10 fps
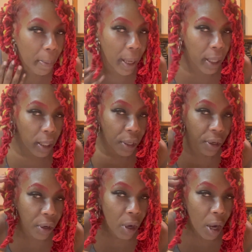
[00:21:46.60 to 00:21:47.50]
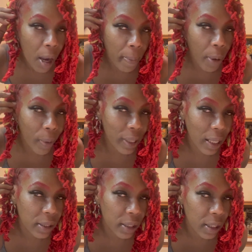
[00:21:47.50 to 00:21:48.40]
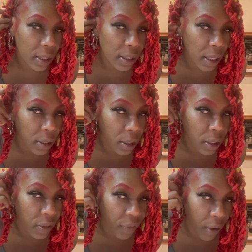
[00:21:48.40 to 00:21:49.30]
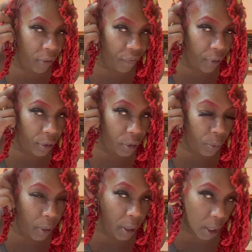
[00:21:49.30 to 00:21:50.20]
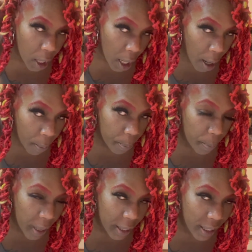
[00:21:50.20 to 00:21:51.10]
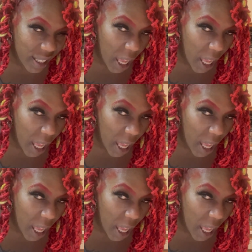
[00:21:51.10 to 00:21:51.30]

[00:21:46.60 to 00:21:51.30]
my ear. But what I did is I took this very first one and